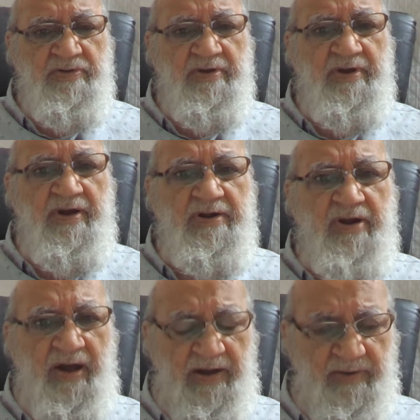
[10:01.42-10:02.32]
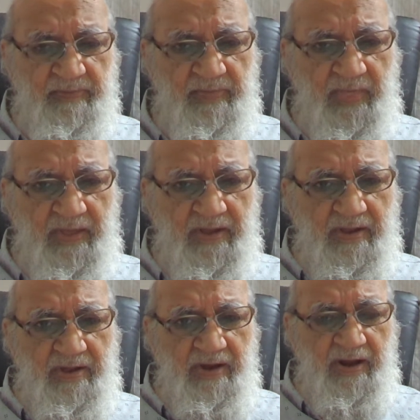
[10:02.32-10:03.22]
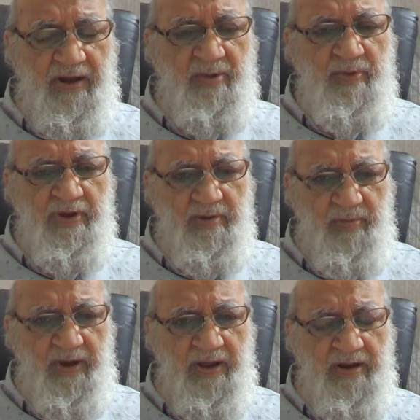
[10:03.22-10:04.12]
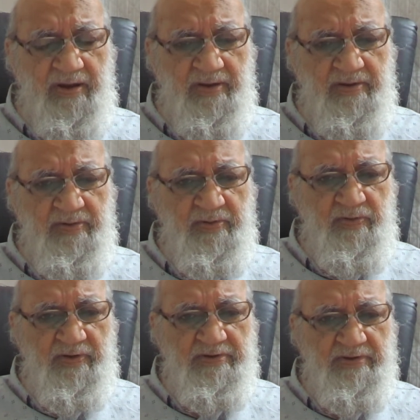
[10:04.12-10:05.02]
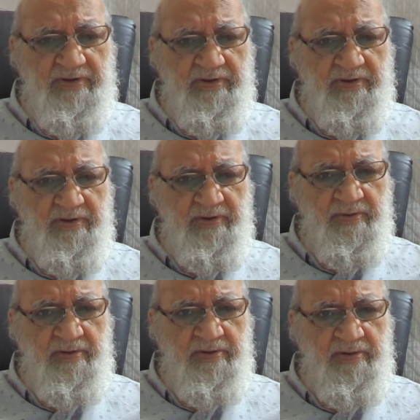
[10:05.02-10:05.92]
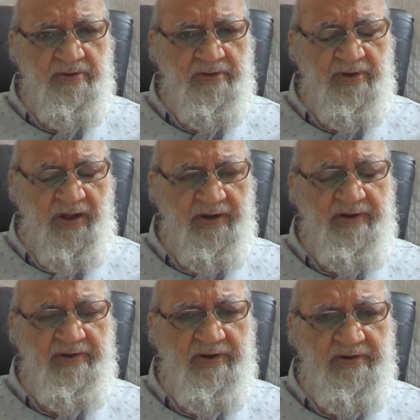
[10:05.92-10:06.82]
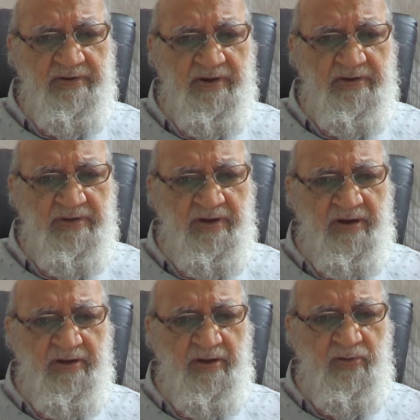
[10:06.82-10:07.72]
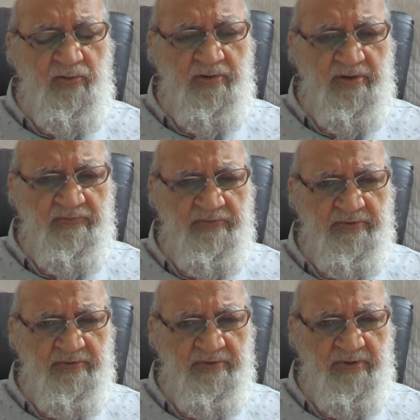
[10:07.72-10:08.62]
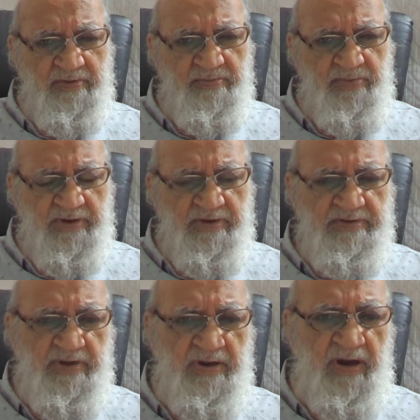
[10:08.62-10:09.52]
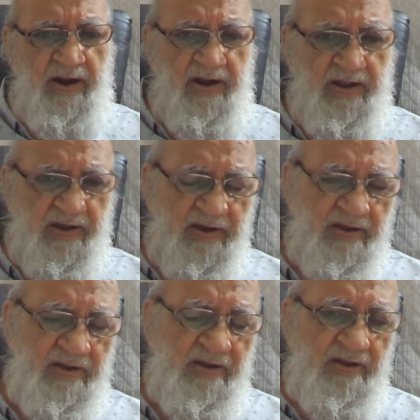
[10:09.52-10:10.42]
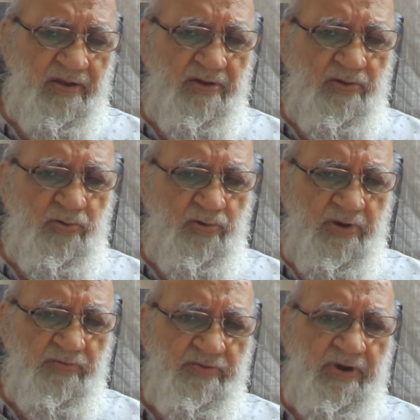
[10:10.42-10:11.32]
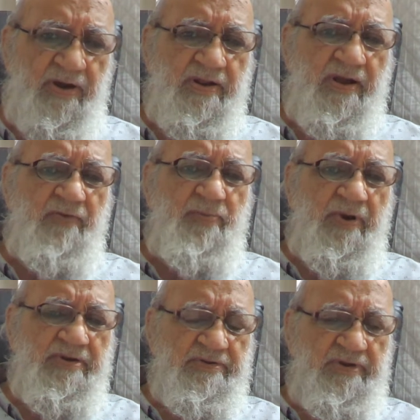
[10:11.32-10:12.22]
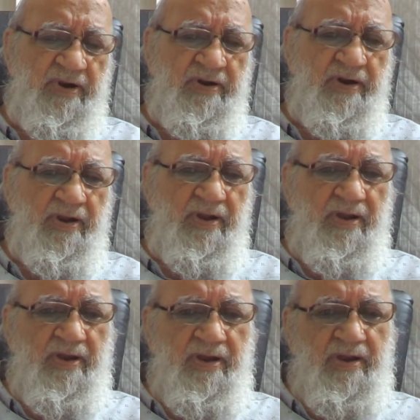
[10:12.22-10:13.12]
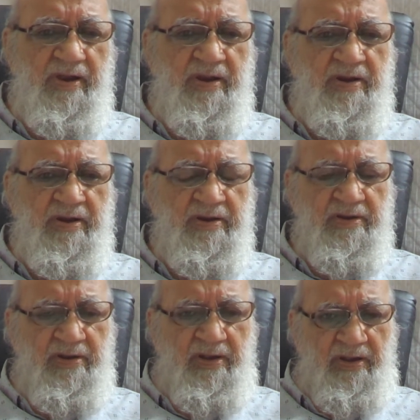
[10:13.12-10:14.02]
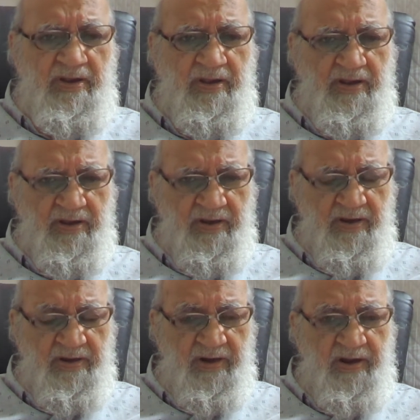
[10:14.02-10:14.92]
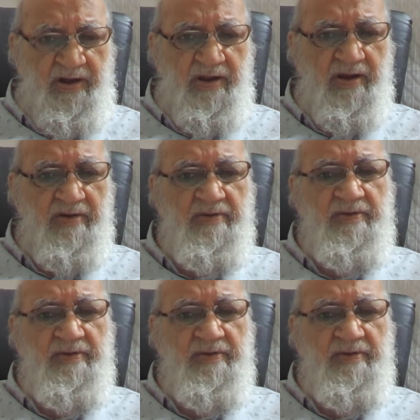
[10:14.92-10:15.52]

a great alim, Allama Iqbal, who was the architect and the ideologue of Pakistan idea, who gave the idea of Pakistan in India,